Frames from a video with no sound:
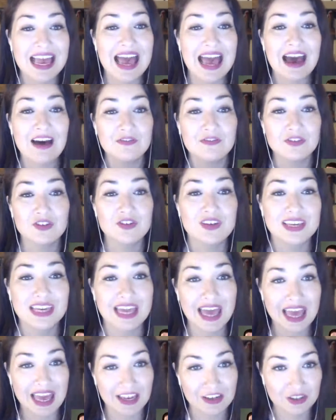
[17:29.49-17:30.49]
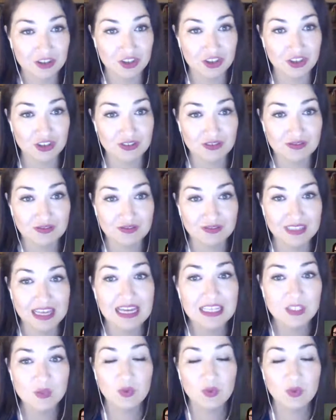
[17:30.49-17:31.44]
after the catch. That's